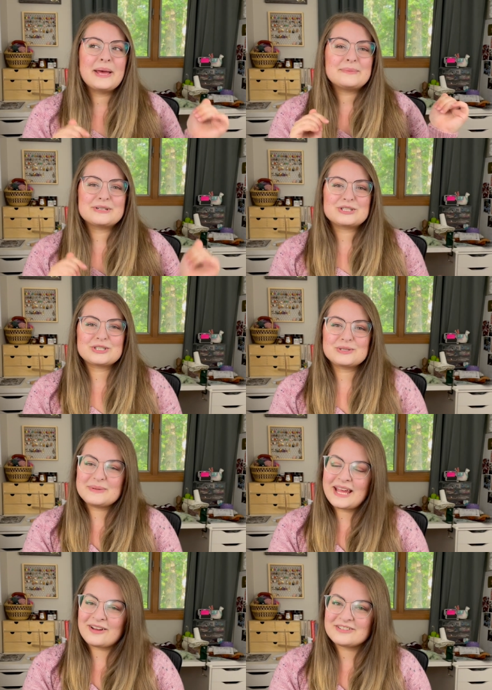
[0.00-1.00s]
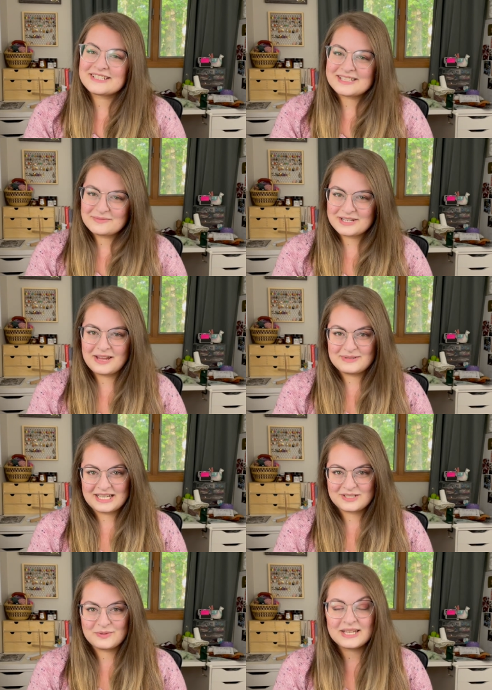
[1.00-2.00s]
but it should be out sometime
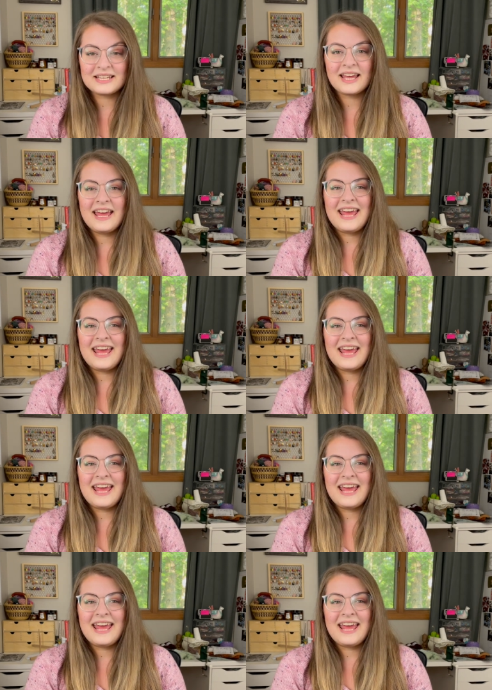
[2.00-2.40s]
next week.